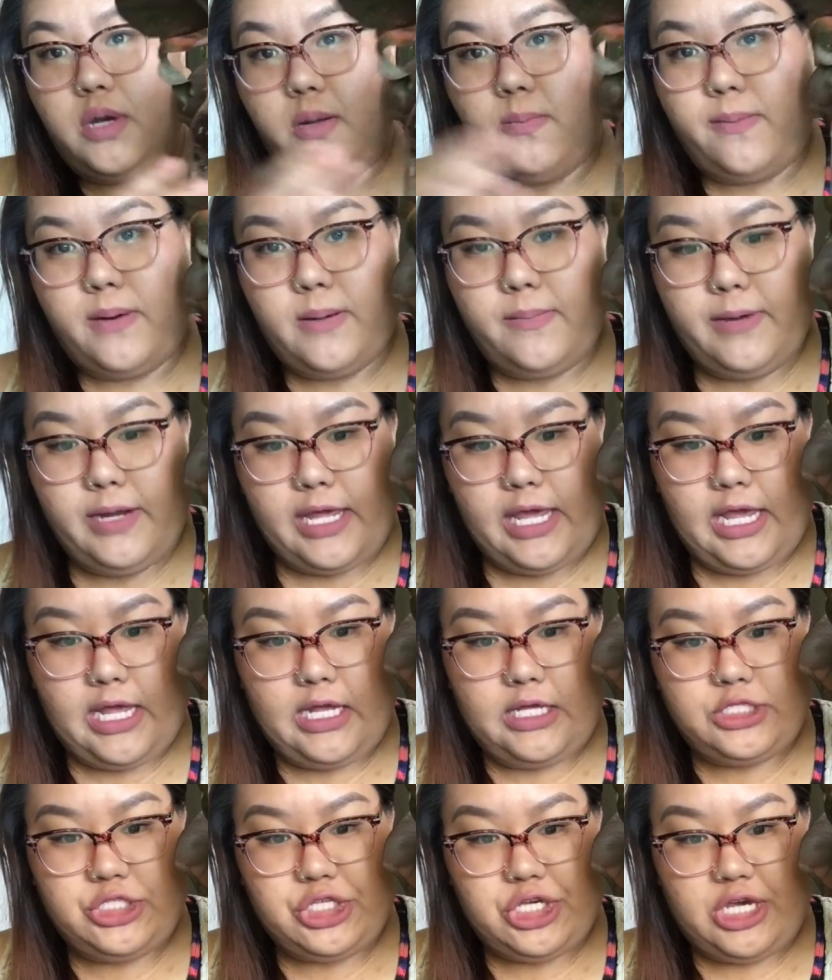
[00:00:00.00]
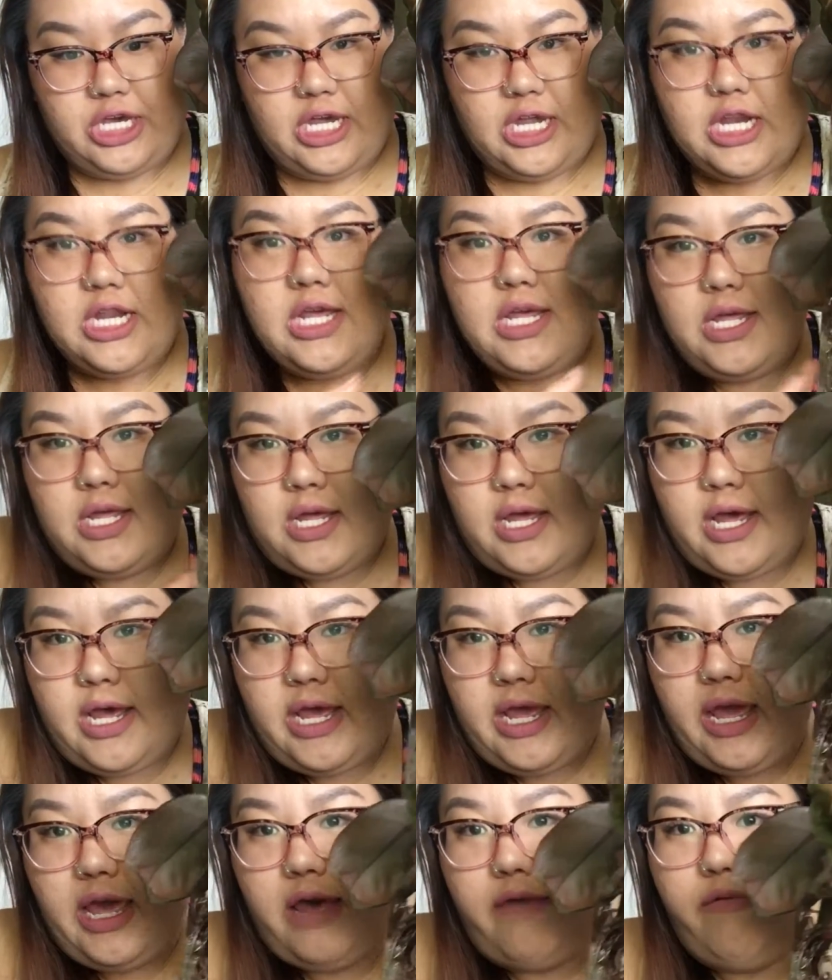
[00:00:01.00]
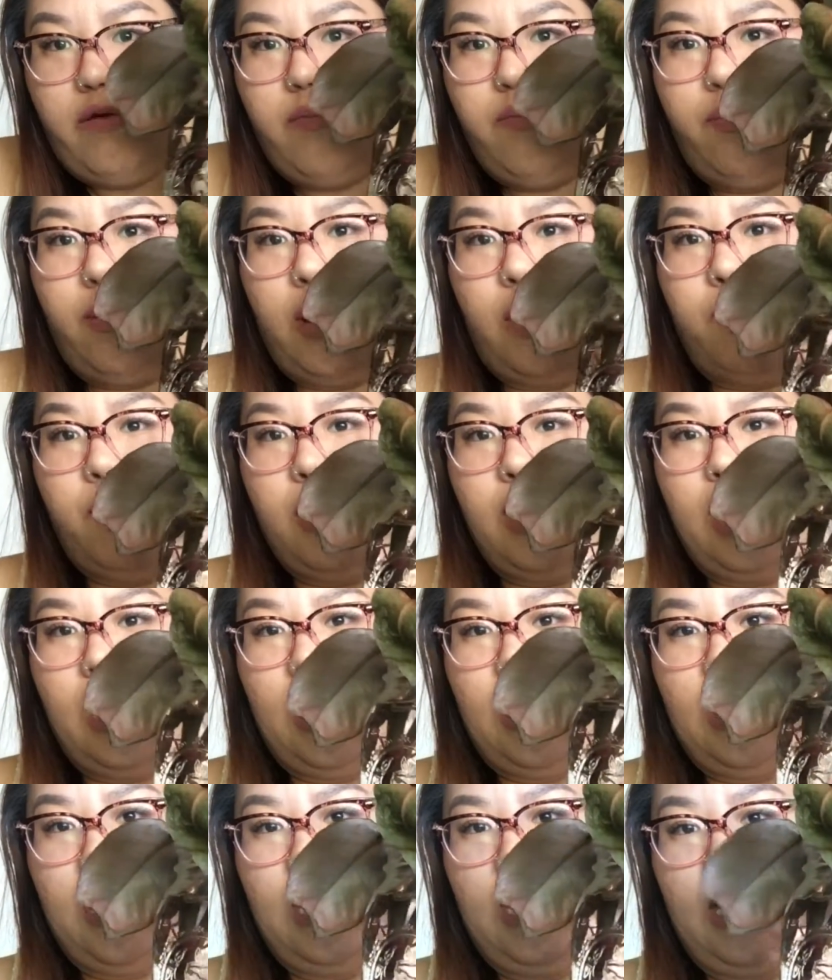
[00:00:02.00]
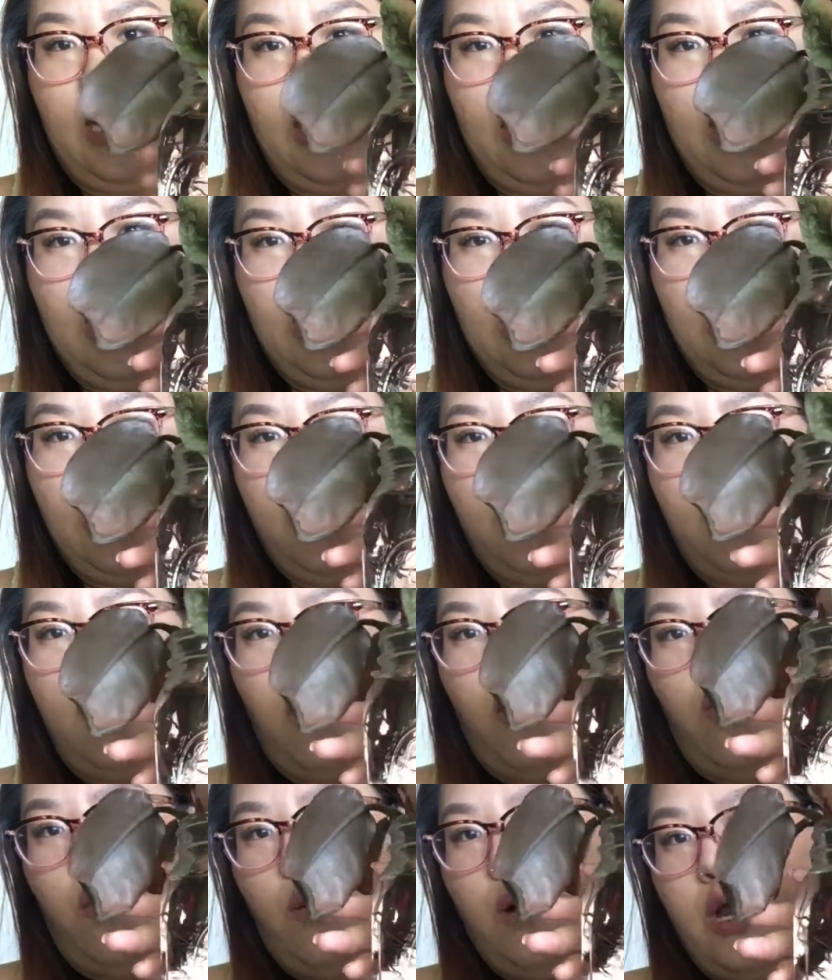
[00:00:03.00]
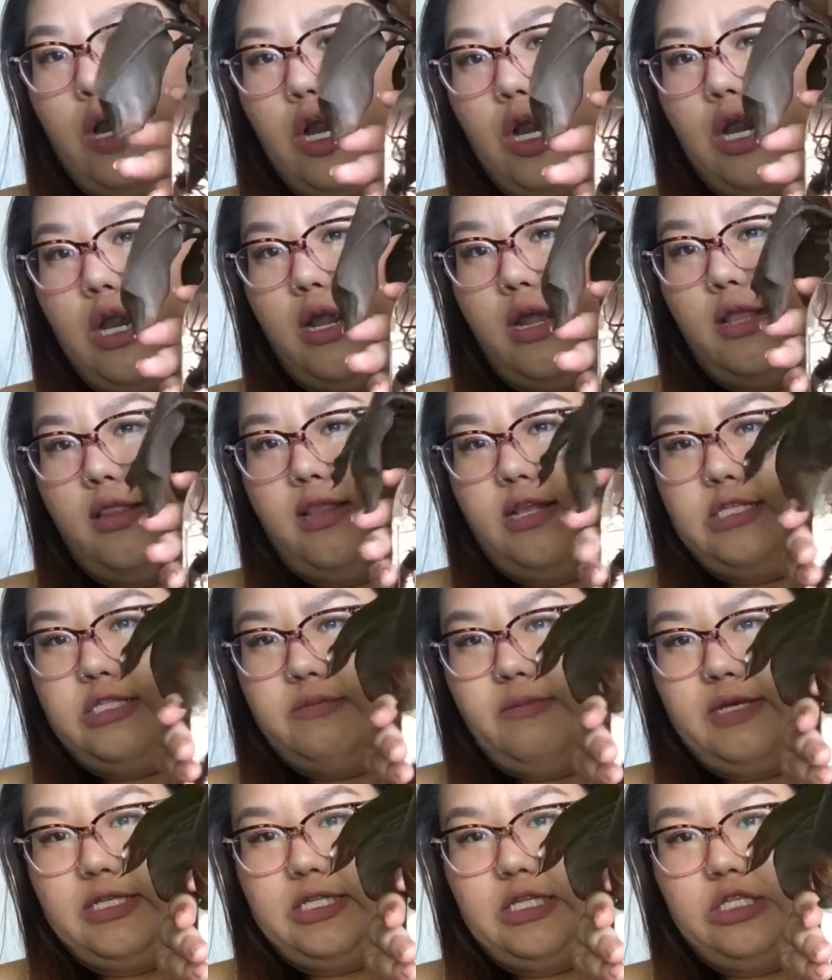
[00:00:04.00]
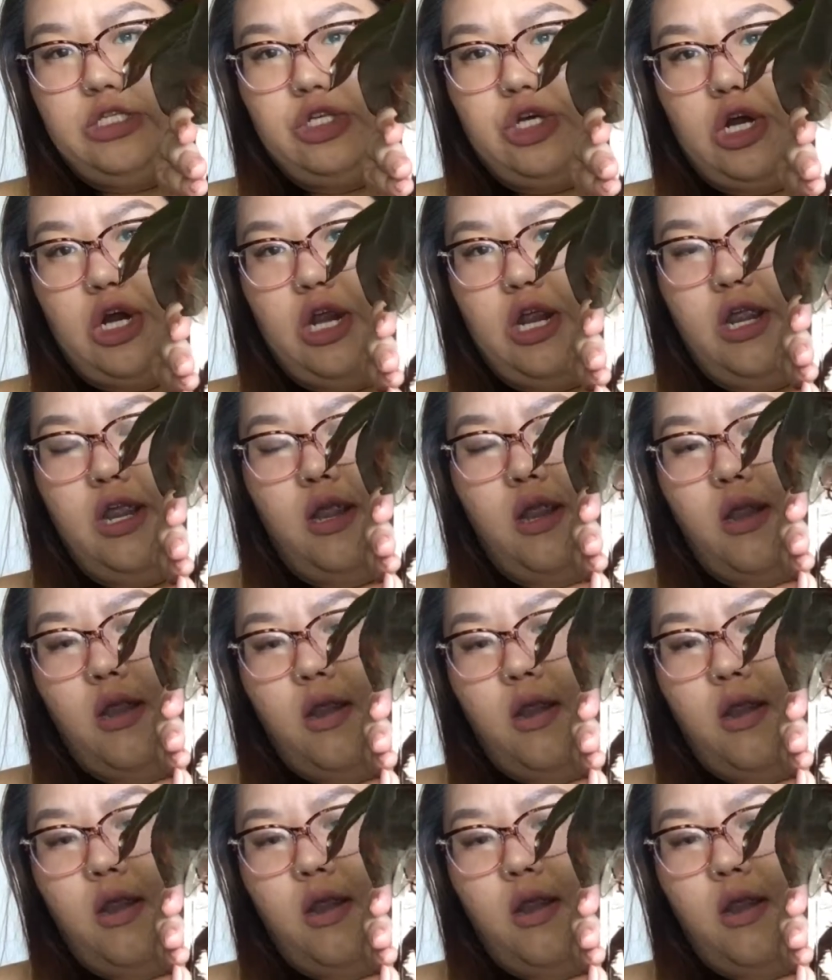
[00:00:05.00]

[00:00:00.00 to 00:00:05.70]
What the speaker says: on propagation, I have him propagating in water in this mason jar.